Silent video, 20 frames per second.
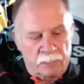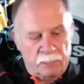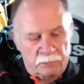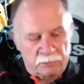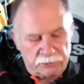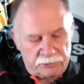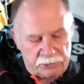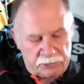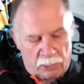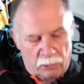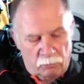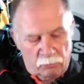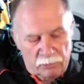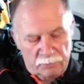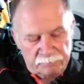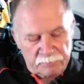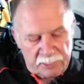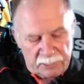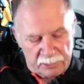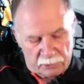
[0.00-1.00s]
So
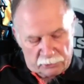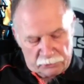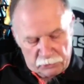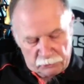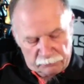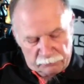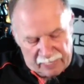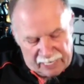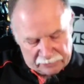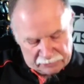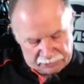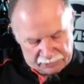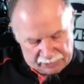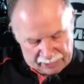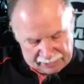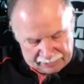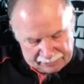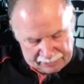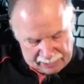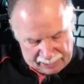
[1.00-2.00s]
here you've actually
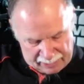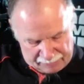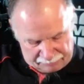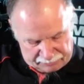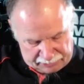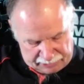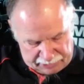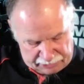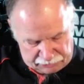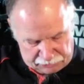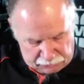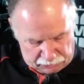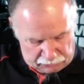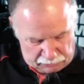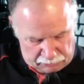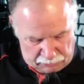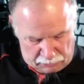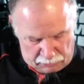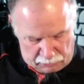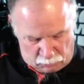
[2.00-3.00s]
got a combination
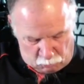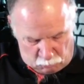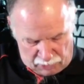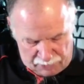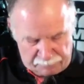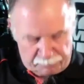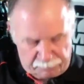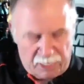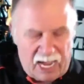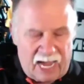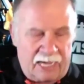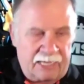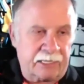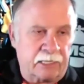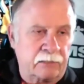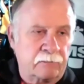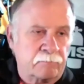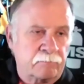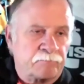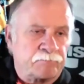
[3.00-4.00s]
weight
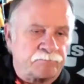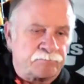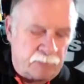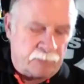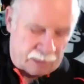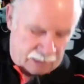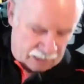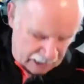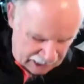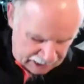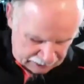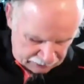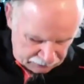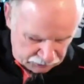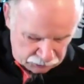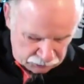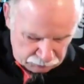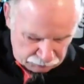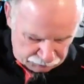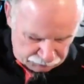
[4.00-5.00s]
pocket,
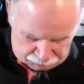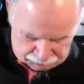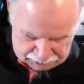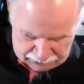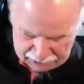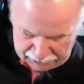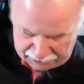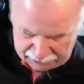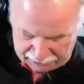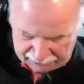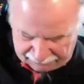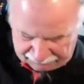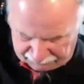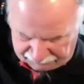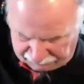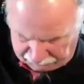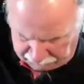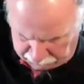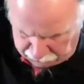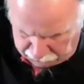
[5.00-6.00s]
and you do need to give
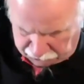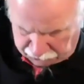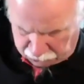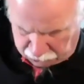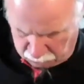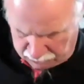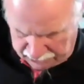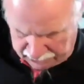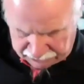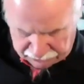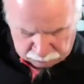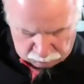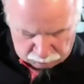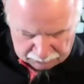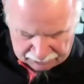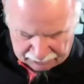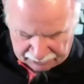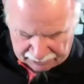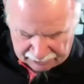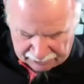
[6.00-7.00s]
this a little squeeze in
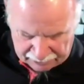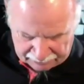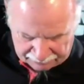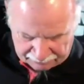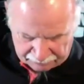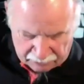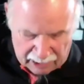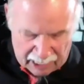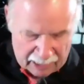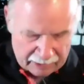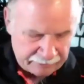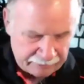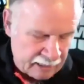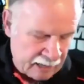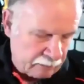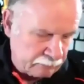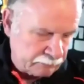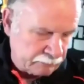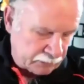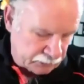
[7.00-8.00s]
order to get it to lock
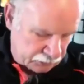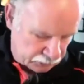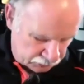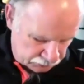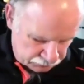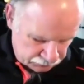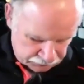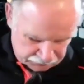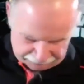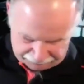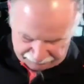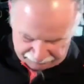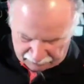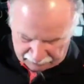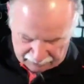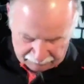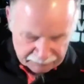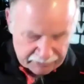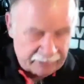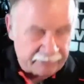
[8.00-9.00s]
down. And you can tell
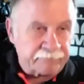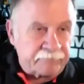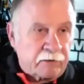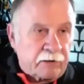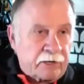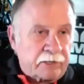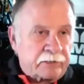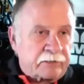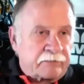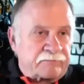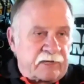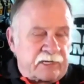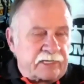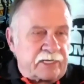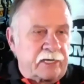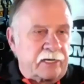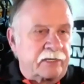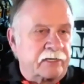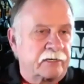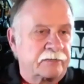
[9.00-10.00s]
I'm getting tired because I
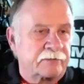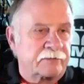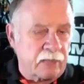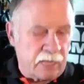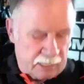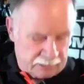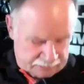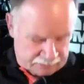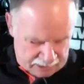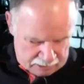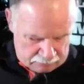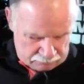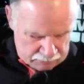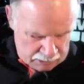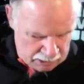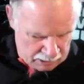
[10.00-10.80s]
can't get it to lock down.